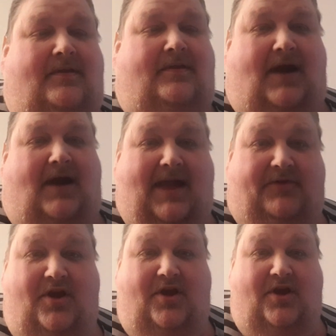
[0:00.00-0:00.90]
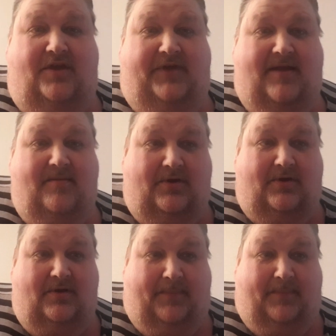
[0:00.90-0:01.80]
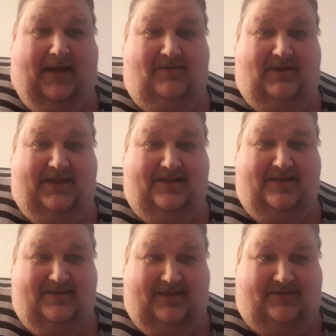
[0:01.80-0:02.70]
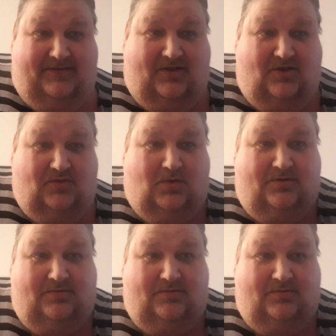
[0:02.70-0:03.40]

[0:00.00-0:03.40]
I haven't heard of it, but apparently it's a good one.